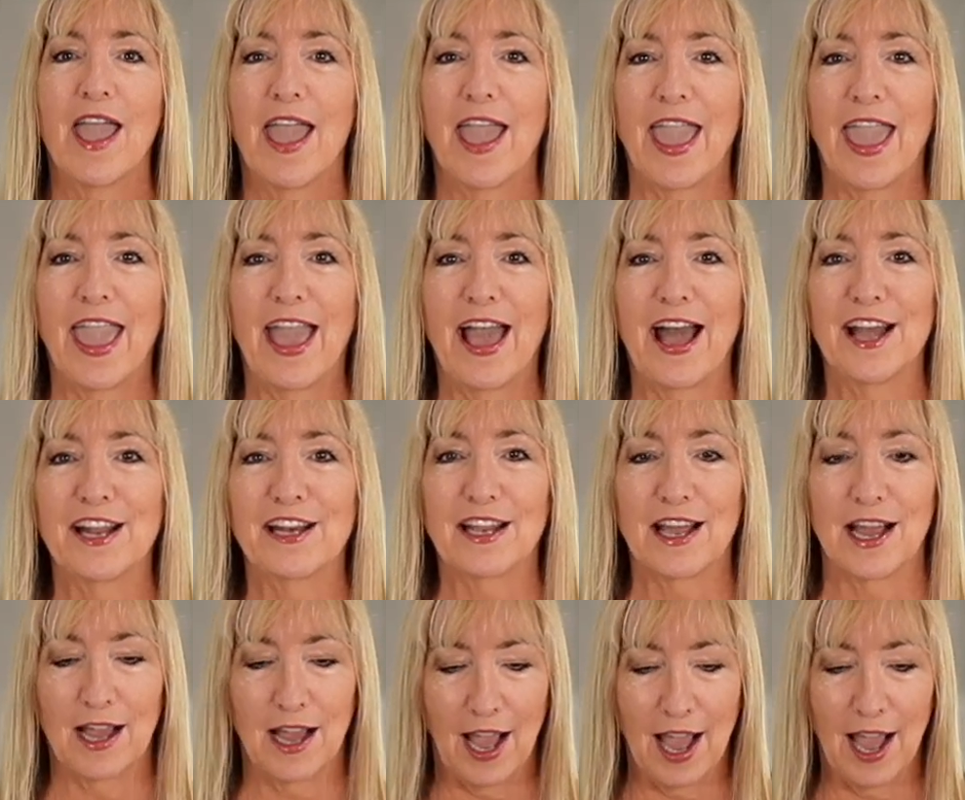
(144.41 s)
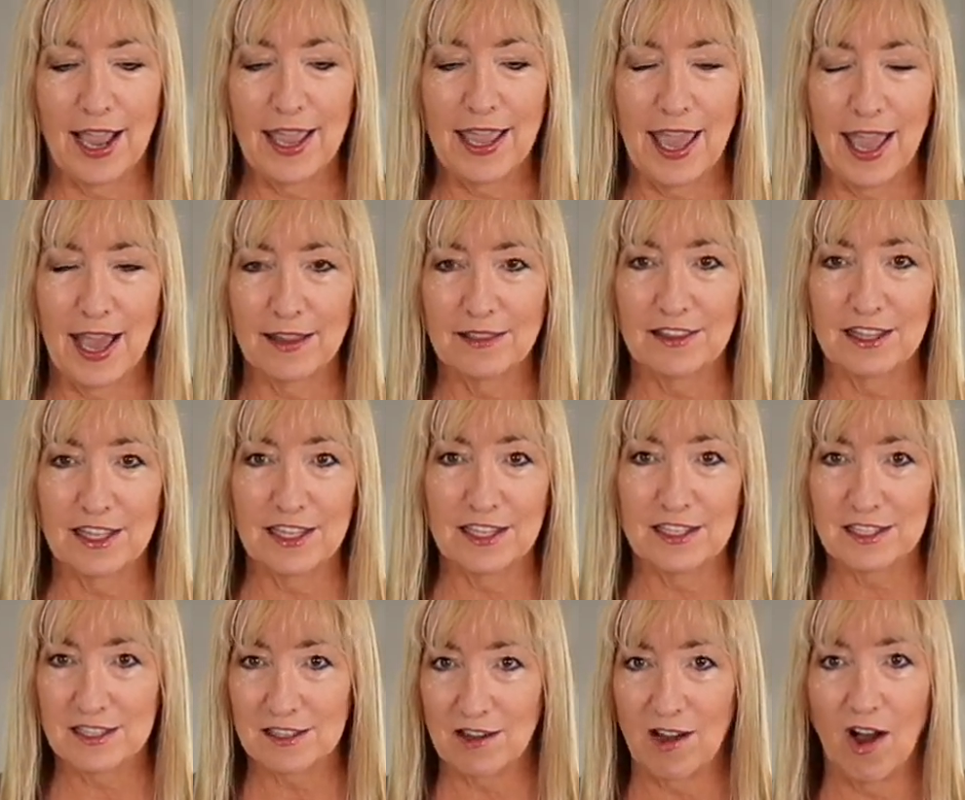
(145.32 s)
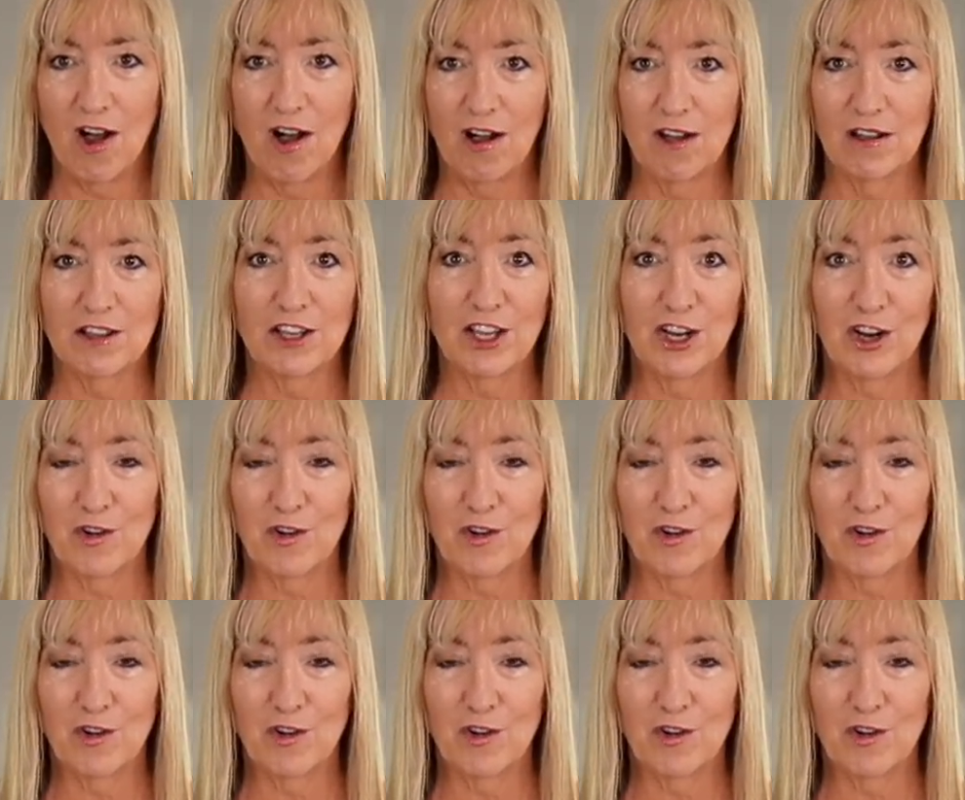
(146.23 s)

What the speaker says: And I had these all,